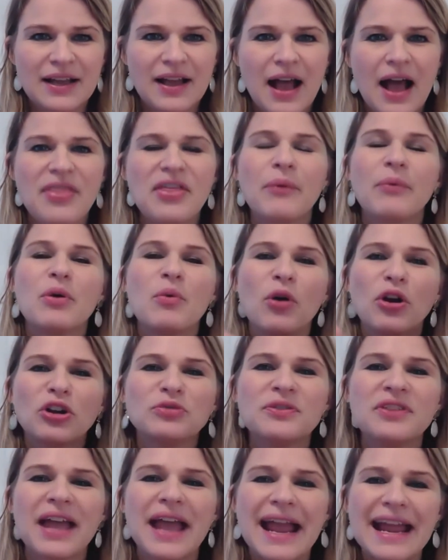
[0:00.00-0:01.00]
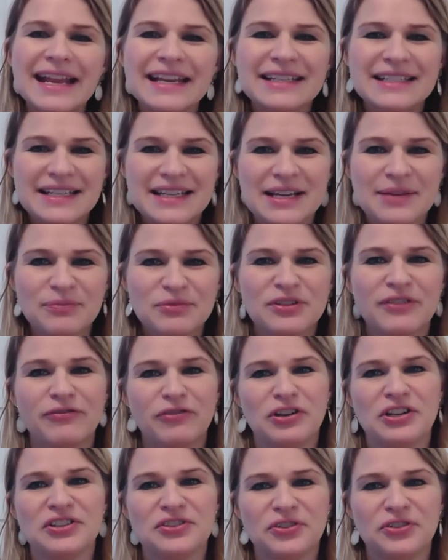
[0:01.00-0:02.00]
and then we worked with 8 teams of
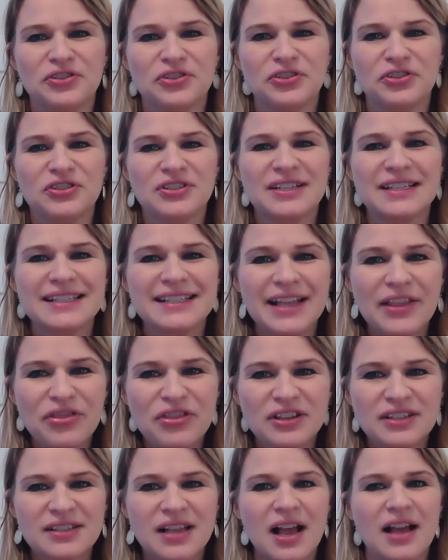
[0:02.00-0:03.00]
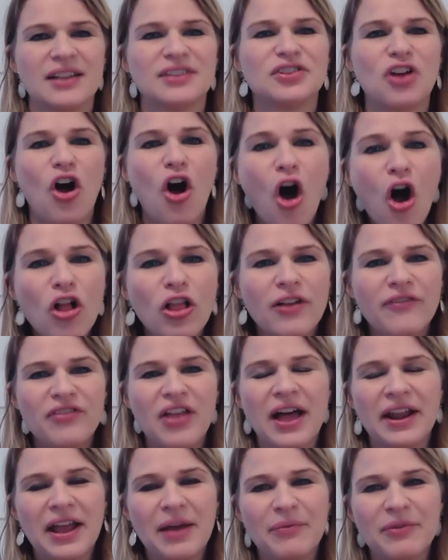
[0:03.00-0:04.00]
researchers to synthesize all of
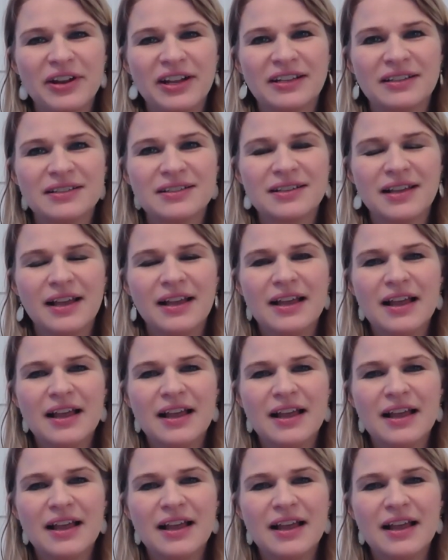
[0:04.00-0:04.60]
that evidence